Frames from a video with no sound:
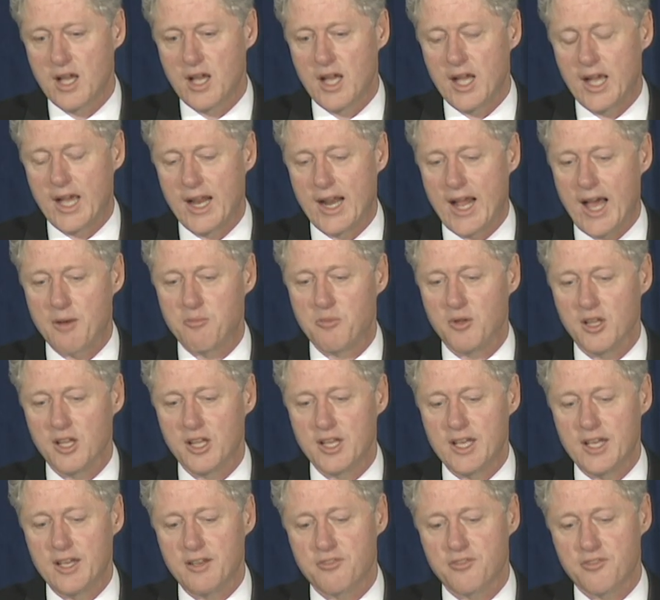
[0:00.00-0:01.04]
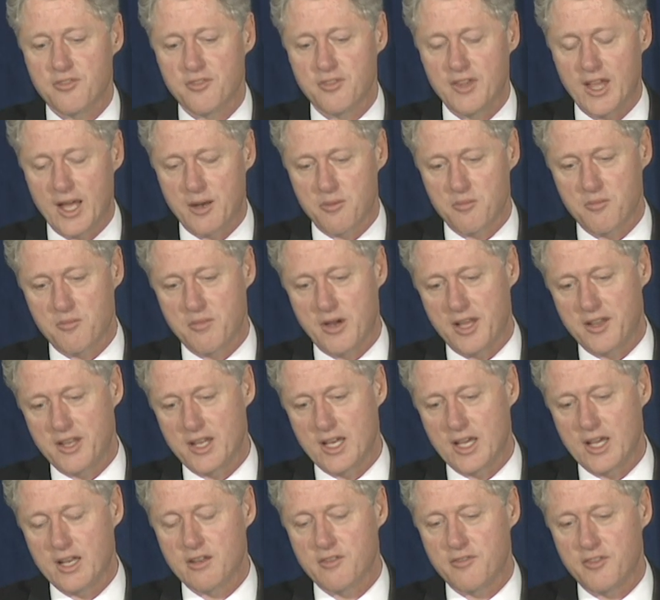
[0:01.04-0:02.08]
And I believe that by
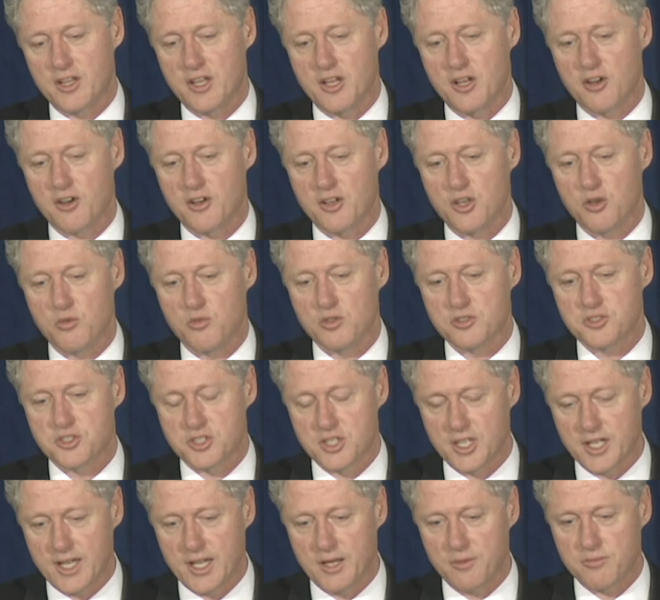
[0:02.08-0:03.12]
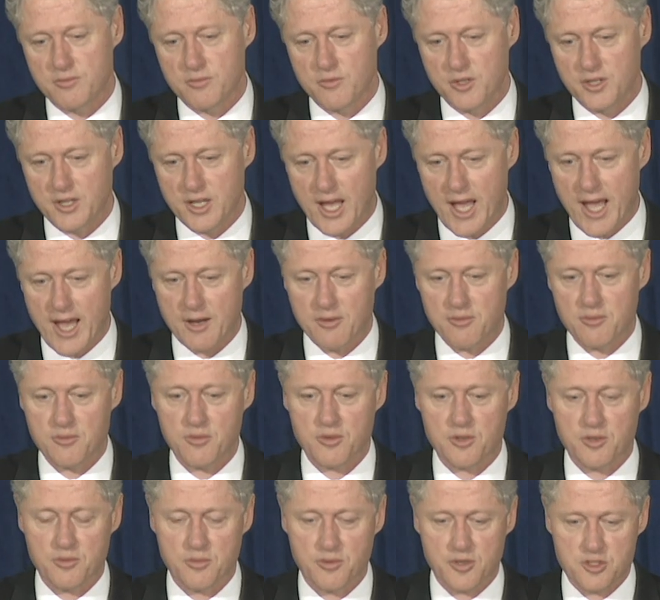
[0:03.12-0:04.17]
the end of the year, you will see with that,
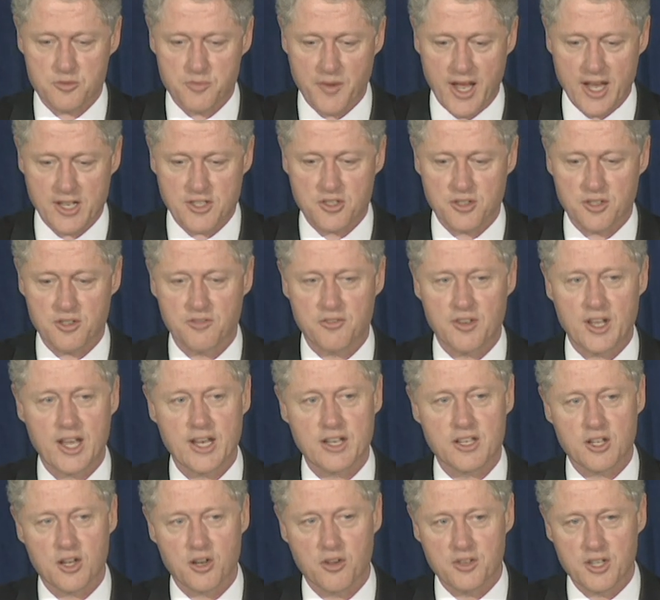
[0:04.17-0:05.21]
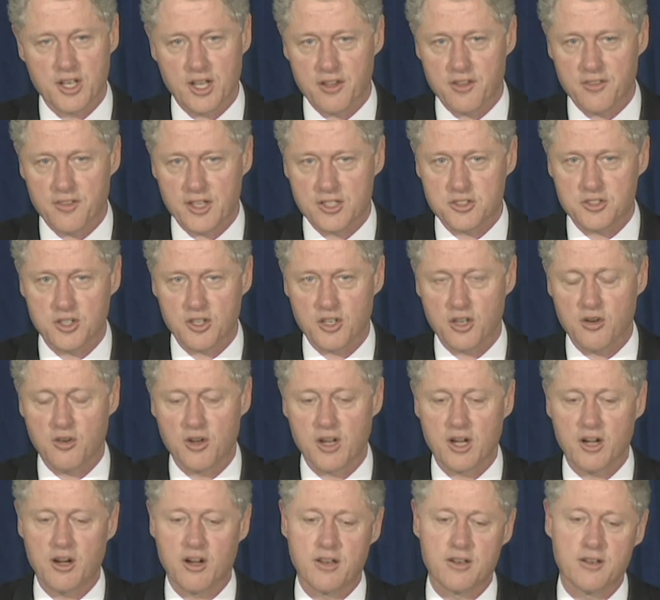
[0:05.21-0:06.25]
the expansion of NATO, the other things that are
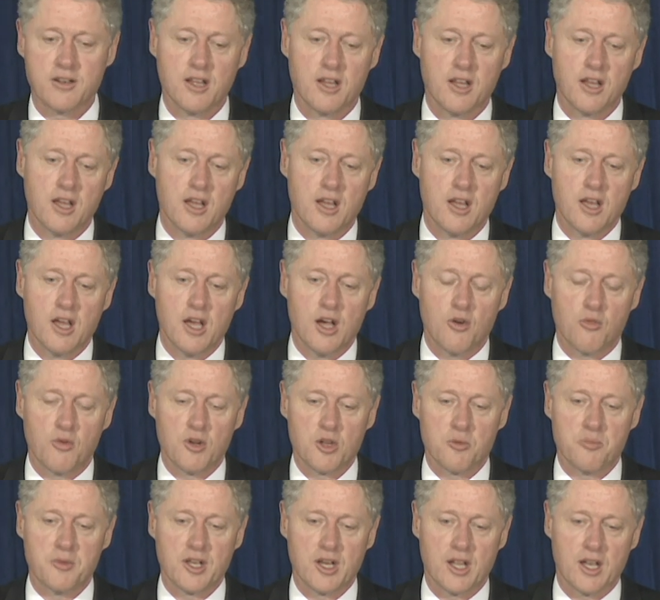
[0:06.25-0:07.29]
going on, we'll be a